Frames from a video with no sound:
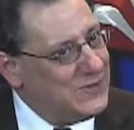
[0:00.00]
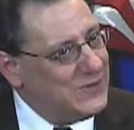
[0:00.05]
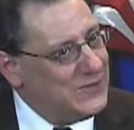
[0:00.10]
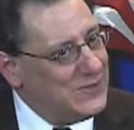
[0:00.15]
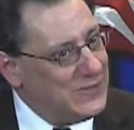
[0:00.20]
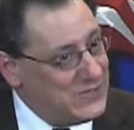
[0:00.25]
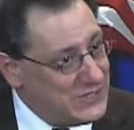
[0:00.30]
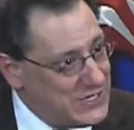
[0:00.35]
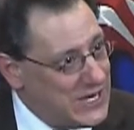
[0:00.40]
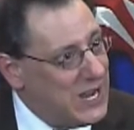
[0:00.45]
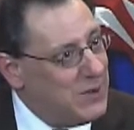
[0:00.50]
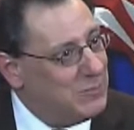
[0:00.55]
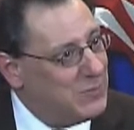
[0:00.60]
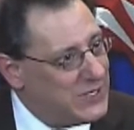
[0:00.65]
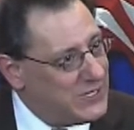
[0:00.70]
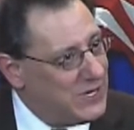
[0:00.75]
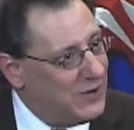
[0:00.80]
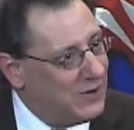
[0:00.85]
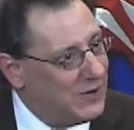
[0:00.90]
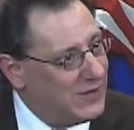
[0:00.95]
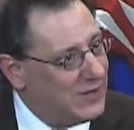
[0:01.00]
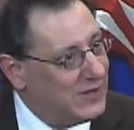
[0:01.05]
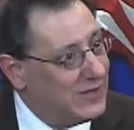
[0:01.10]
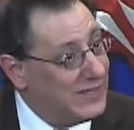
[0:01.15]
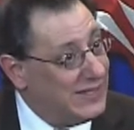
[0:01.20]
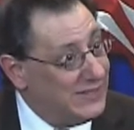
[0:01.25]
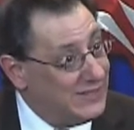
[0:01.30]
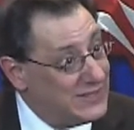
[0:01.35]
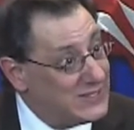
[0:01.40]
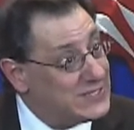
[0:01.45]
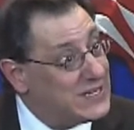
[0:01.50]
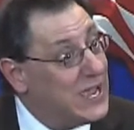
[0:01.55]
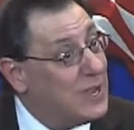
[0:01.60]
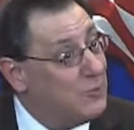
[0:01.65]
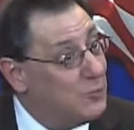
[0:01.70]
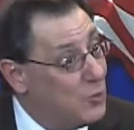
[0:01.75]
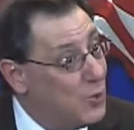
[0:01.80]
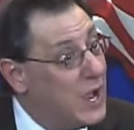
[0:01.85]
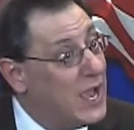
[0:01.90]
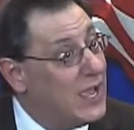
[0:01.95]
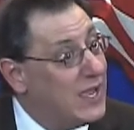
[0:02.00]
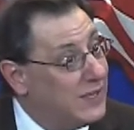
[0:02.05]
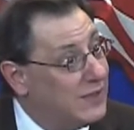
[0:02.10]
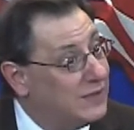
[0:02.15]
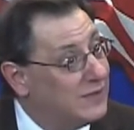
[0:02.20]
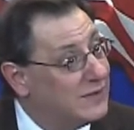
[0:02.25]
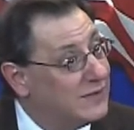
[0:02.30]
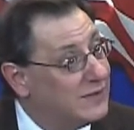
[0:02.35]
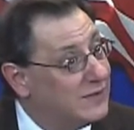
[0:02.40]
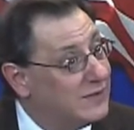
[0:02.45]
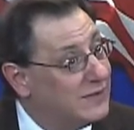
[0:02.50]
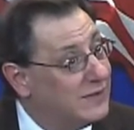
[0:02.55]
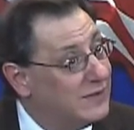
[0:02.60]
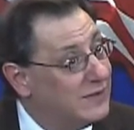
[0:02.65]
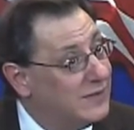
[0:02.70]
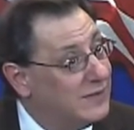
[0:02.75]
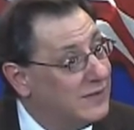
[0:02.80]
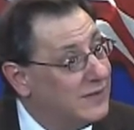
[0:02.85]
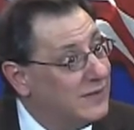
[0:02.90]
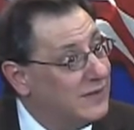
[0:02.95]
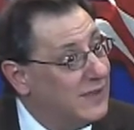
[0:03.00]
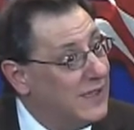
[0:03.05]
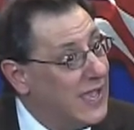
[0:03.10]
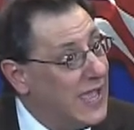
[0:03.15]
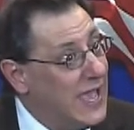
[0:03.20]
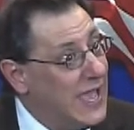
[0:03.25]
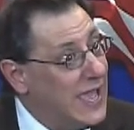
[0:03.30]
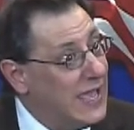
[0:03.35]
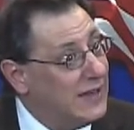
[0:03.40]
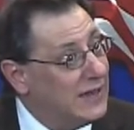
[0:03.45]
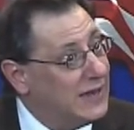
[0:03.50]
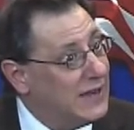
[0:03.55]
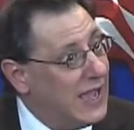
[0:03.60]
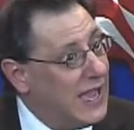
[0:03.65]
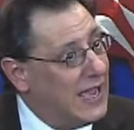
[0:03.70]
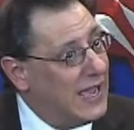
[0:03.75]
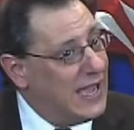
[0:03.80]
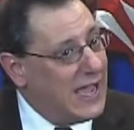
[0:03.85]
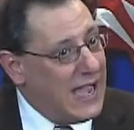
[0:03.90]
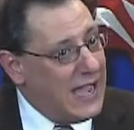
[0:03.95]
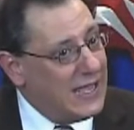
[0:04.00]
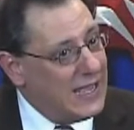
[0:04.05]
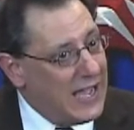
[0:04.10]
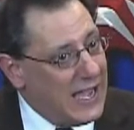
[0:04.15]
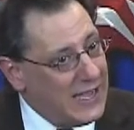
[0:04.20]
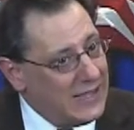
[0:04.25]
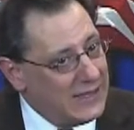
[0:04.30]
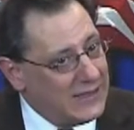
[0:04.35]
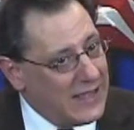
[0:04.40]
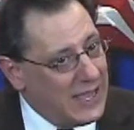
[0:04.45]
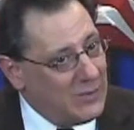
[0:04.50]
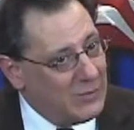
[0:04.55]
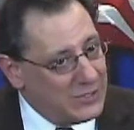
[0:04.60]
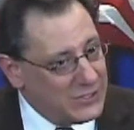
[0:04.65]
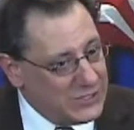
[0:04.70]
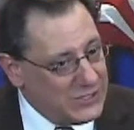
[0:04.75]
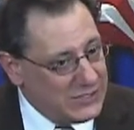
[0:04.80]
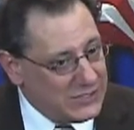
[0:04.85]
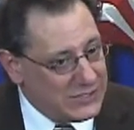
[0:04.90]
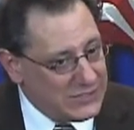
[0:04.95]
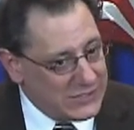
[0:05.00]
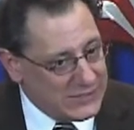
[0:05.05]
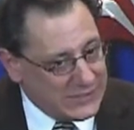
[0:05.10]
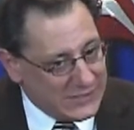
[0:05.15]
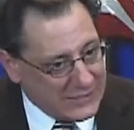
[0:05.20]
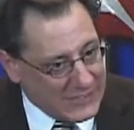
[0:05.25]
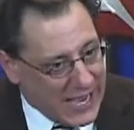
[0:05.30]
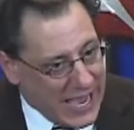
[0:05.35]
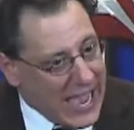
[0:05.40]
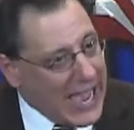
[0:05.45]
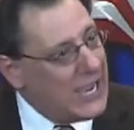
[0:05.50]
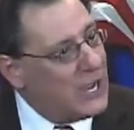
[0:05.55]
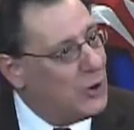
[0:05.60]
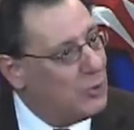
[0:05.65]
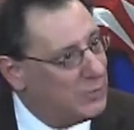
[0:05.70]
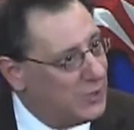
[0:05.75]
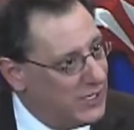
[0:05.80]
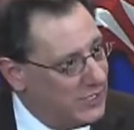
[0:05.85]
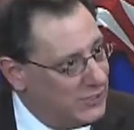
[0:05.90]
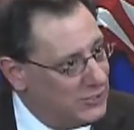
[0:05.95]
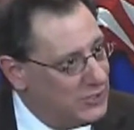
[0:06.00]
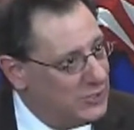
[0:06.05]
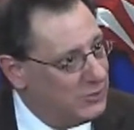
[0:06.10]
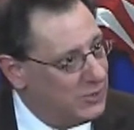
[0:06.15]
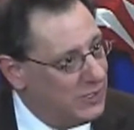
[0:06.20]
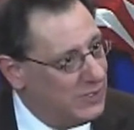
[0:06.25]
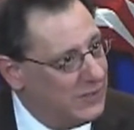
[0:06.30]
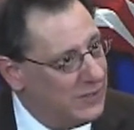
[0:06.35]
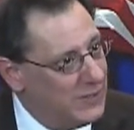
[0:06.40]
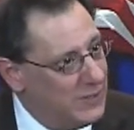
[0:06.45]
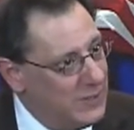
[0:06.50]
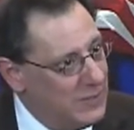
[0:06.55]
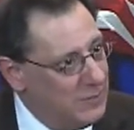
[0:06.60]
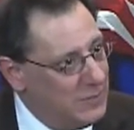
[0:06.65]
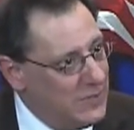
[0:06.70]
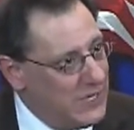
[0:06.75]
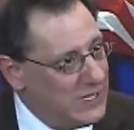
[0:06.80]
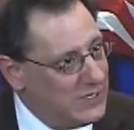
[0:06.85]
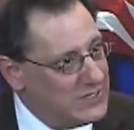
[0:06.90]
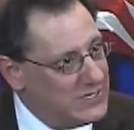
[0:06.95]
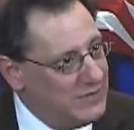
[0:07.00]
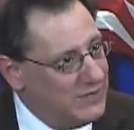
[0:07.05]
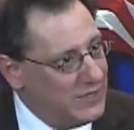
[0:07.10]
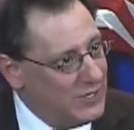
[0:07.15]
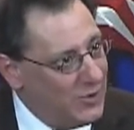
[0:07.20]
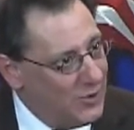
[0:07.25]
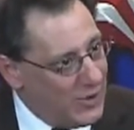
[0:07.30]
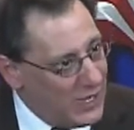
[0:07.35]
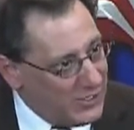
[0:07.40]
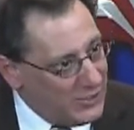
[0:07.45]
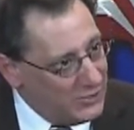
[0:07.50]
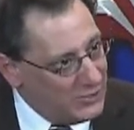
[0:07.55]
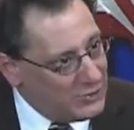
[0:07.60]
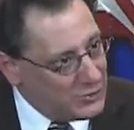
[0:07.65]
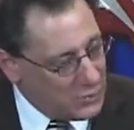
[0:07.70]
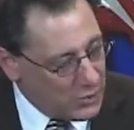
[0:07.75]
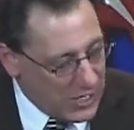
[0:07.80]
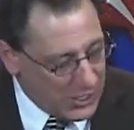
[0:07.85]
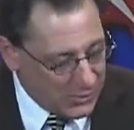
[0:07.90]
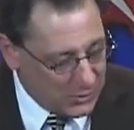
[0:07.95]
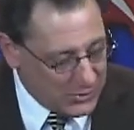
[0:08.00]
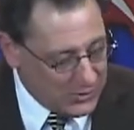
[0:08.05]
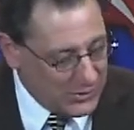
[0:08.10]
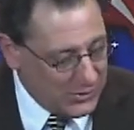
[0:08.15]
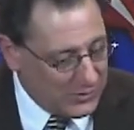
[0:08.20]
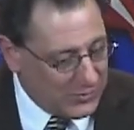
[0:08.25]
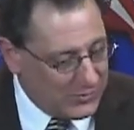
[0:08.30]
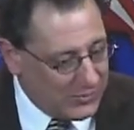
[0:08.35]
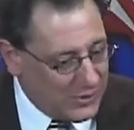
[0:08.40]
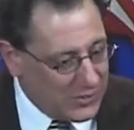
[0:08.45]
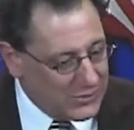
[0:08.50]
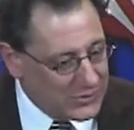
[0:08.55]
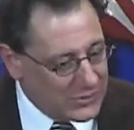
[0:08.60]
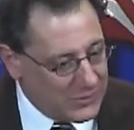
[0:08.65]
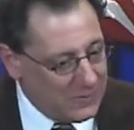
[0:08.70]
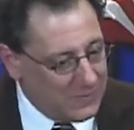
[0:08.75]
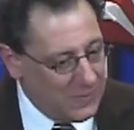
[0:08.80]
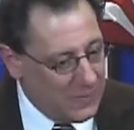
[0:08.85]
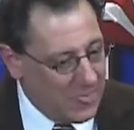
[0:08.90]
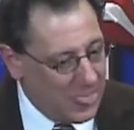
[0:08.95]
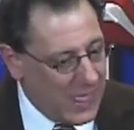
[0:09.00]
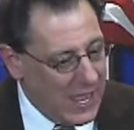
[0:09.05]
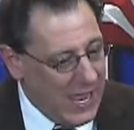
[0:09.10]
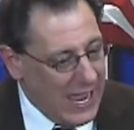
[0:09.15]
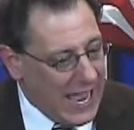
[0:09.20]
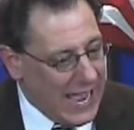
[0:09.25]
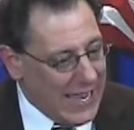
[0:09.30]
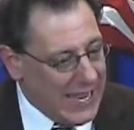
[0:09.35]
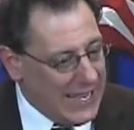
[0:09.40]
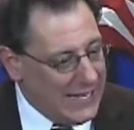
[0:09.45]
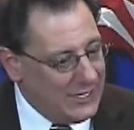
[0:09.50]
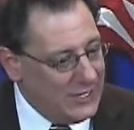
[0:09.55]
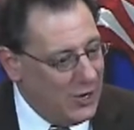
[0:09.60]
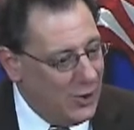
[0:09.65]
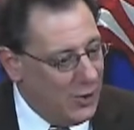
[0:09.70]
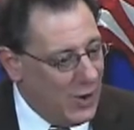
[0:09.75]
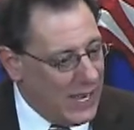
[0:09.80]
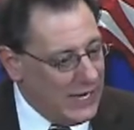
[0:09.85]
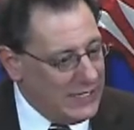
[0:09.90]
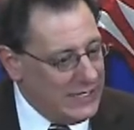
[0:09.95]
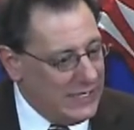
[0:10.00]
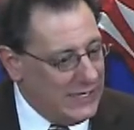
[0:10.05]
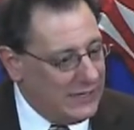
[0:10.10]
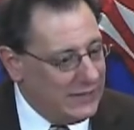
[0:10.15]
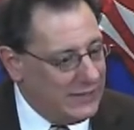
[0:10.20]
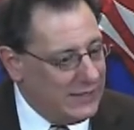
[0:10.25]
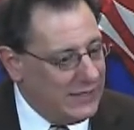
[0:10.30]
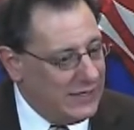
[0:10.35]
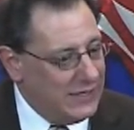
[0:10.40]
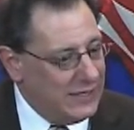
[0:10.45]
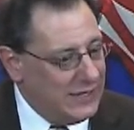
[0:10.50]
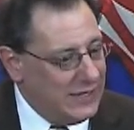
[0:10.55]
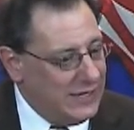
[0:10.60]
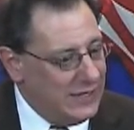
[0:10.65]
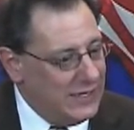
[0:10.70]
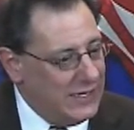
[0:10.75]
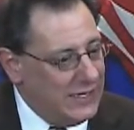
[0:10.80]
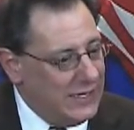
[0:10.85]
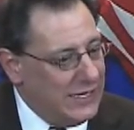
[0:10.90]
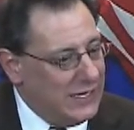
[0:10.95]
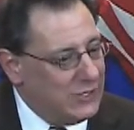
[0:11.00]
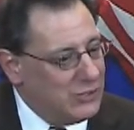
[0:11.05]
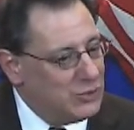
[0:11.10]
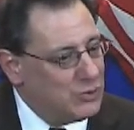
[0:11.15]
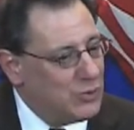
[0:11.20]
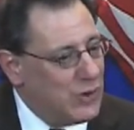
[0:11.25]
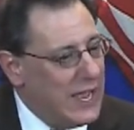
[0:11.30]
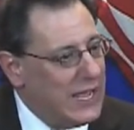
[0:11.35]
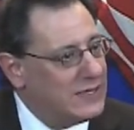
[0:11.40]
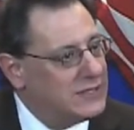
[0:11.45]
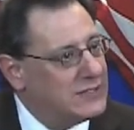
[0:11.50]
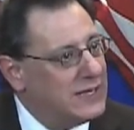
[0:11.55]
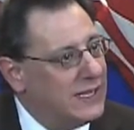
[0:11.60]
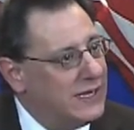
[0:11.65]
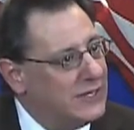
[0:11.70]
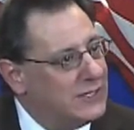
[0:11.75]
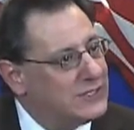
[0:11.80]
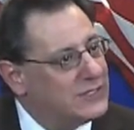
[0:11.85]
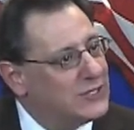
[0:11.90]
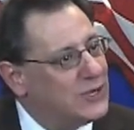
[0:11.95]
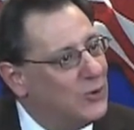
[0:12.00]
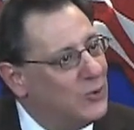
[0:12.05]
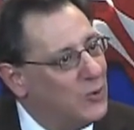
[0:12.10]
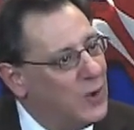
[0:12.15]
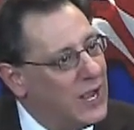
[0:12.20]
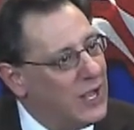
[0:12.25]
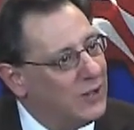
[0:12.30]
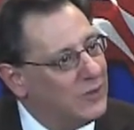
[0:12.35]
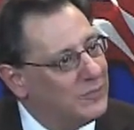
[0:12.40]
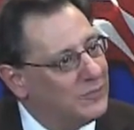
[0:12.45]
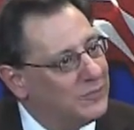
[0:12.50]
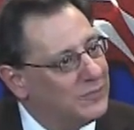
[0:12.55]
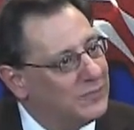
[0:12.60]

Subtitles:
to the same material in the same way. And that was just eye-opening to me, because even though I knew Twain was universal, I had no idea that it translated so well.